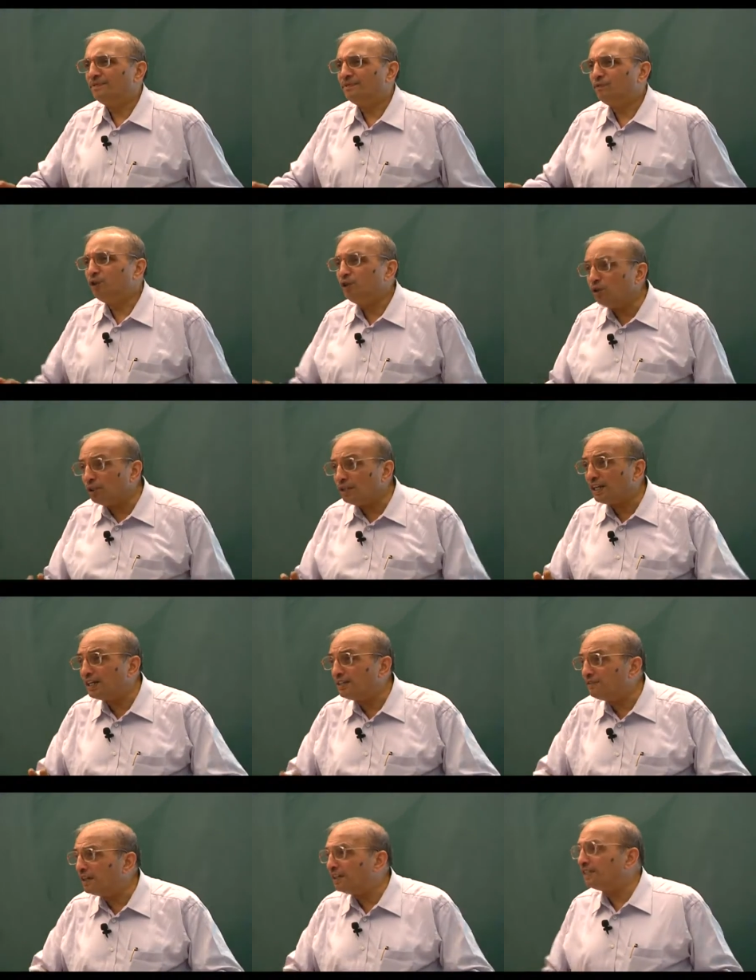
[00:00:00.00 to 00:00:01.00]
We don't
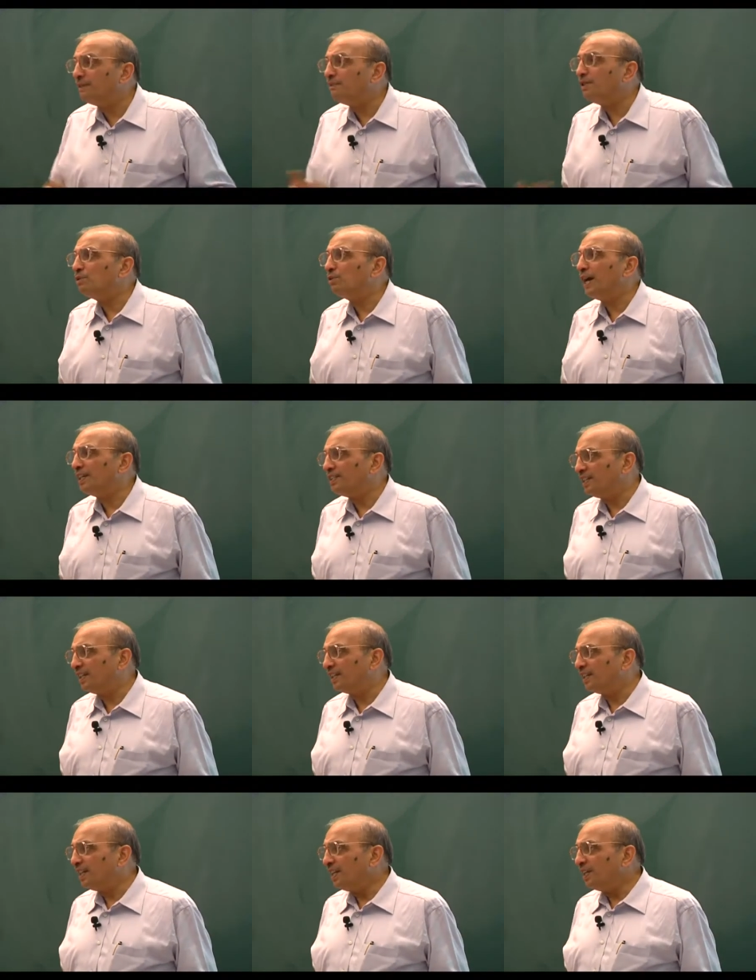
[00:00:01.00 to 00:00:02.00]
convert them into
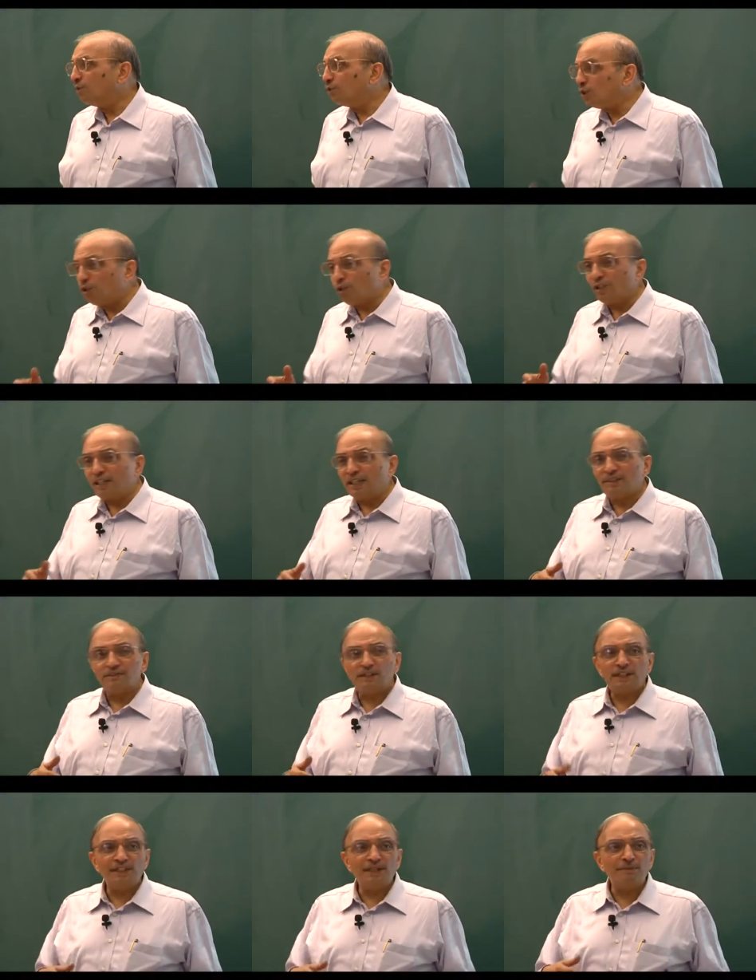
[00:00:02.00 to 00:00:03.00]
action. We don't
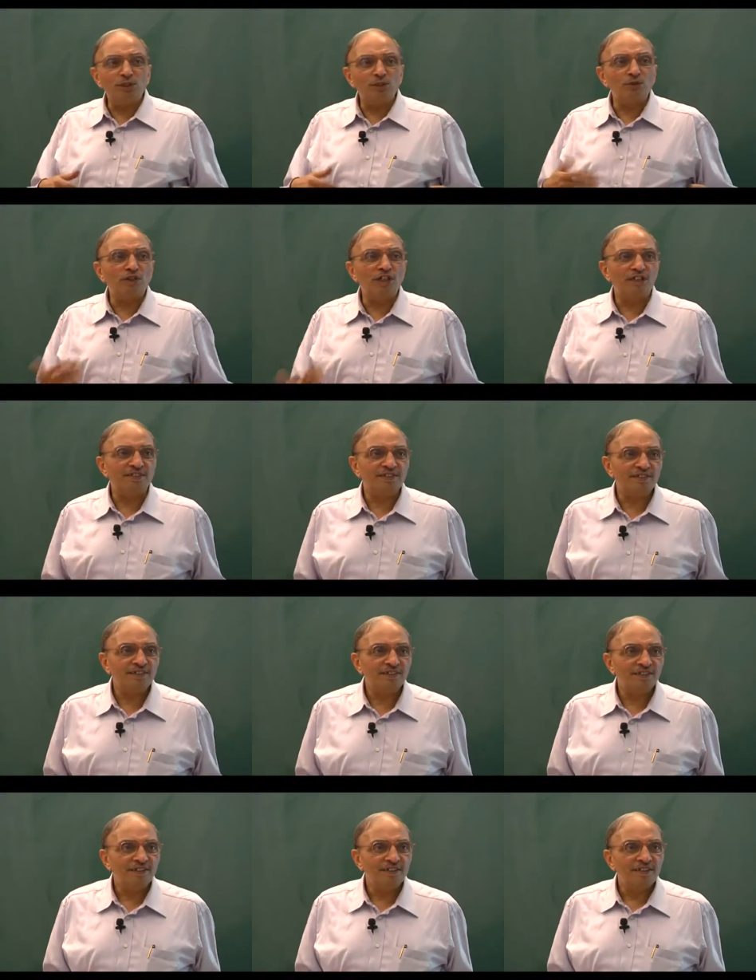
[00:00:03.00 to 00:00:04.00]
convert them into words.
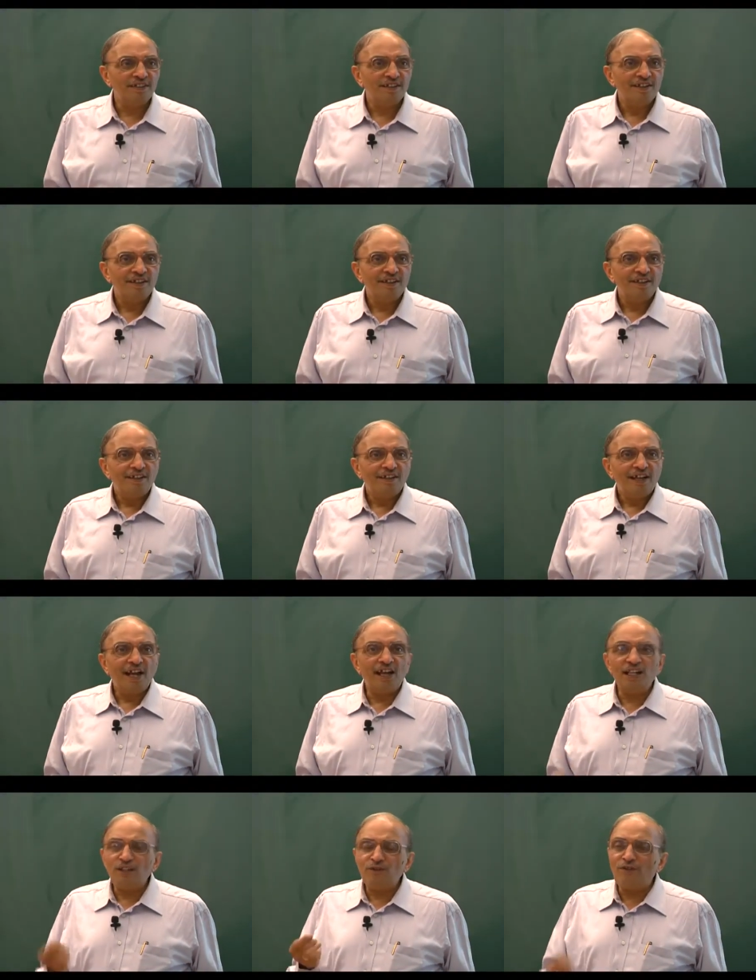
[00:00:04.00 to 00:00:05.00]

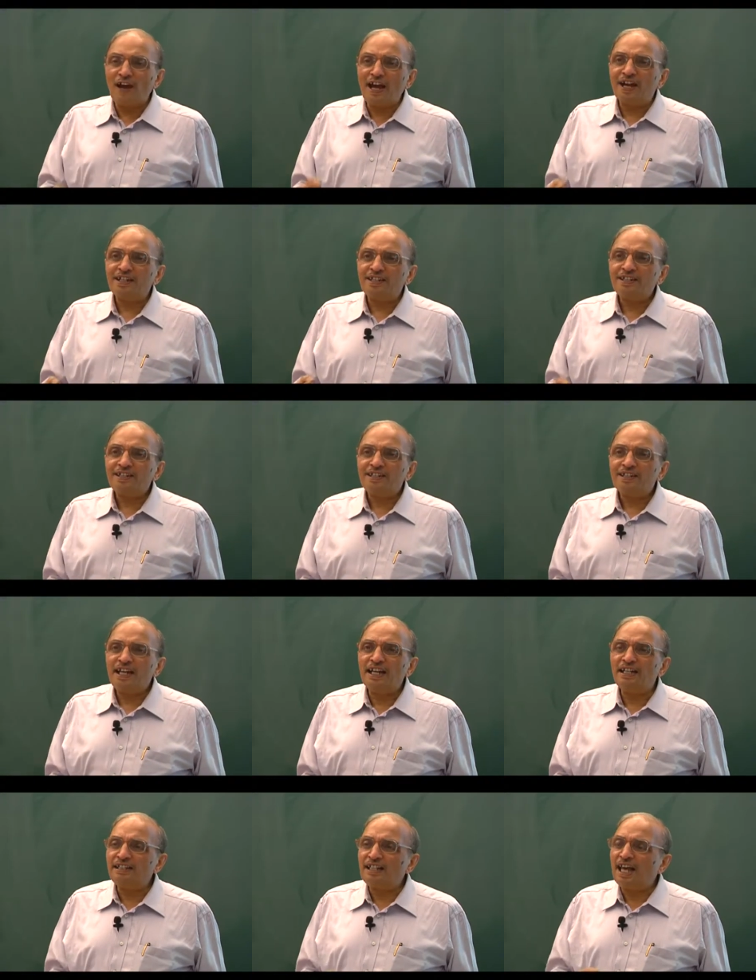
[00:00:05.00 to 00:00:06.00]
And in fact, the
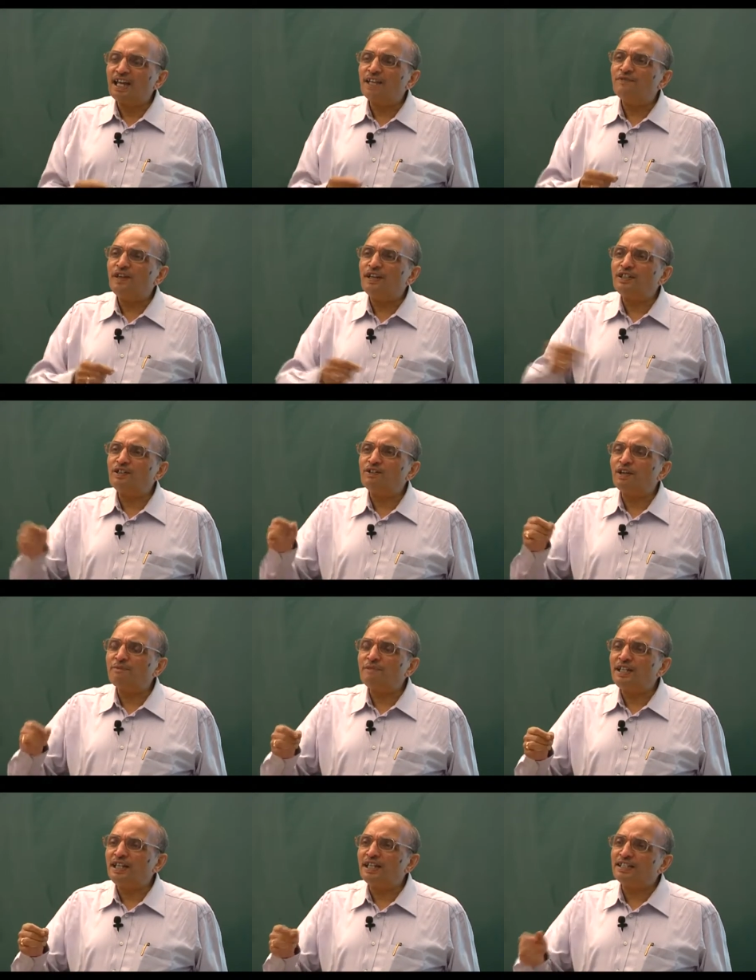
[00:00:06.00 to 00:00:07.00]
entire effective
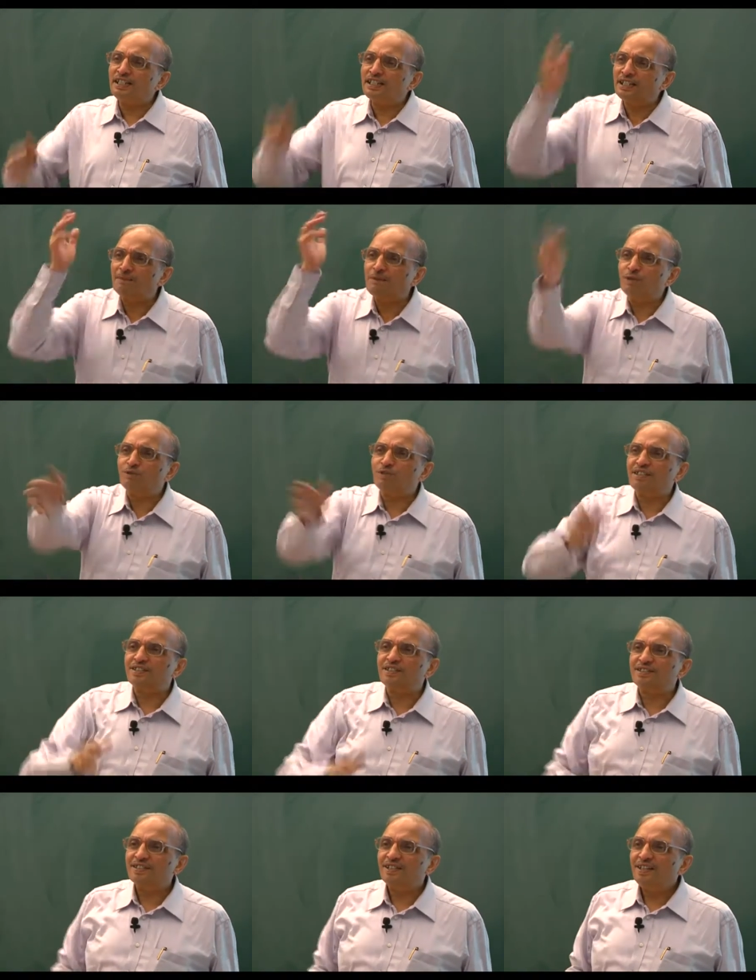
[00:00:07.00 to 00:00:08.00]
communication is about
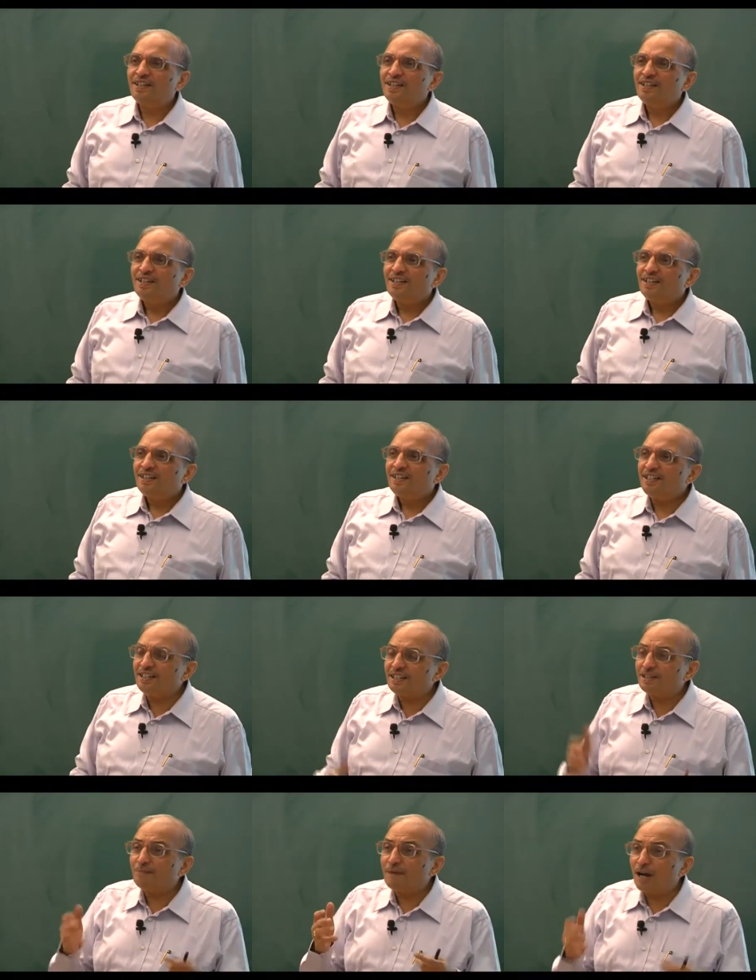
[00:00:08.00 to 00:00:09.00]
this,
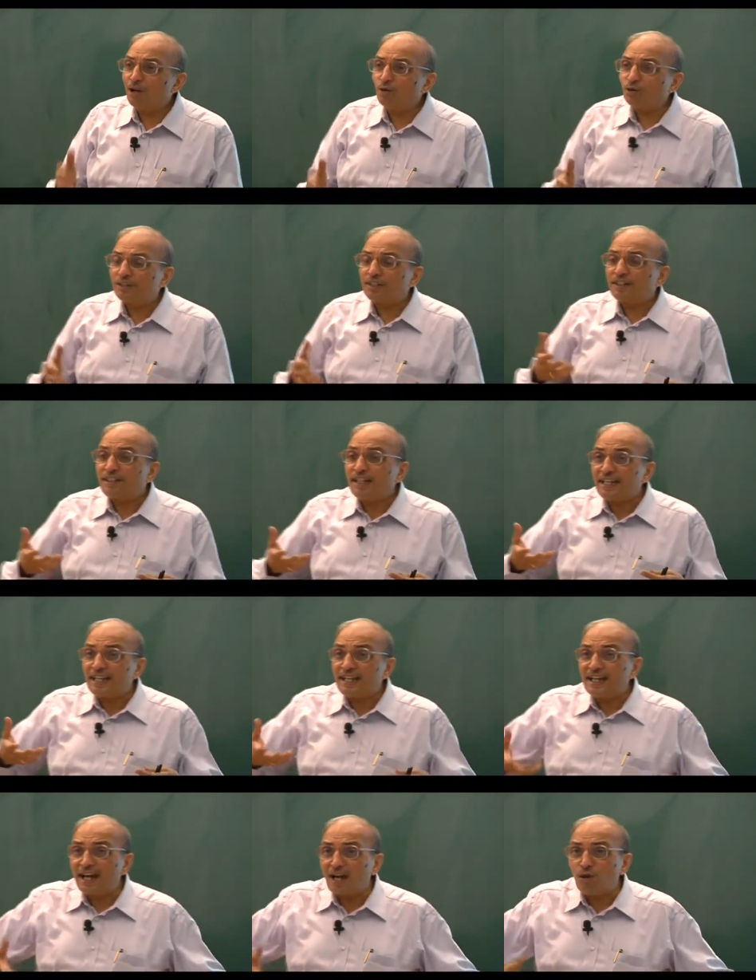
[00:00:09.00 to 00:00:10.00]
is about
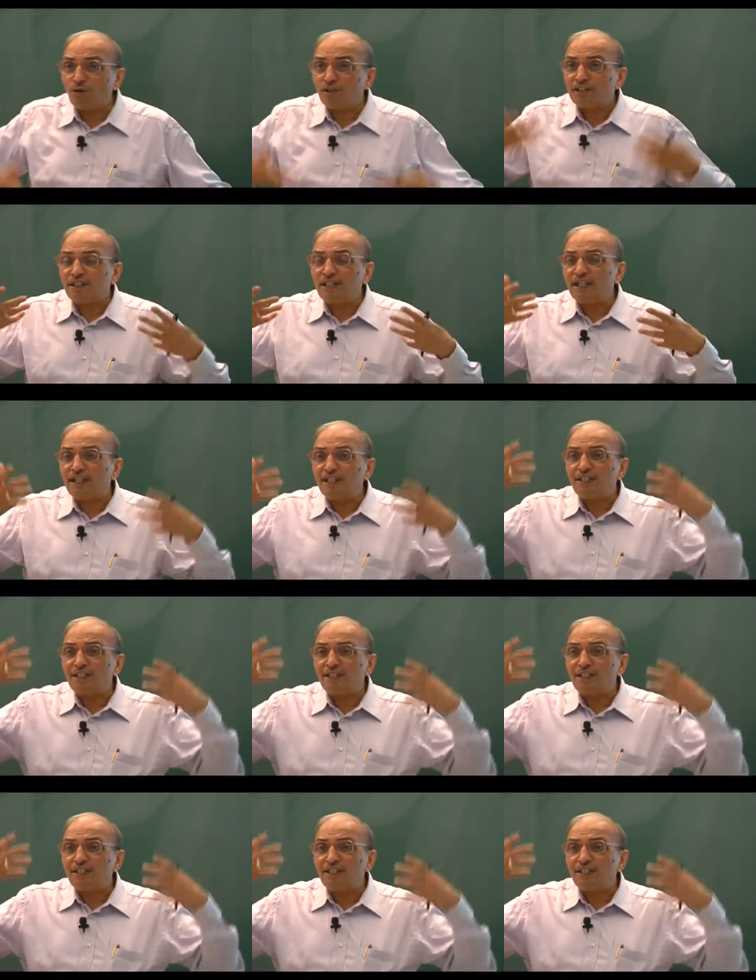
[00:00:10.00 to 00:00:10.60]
taking out the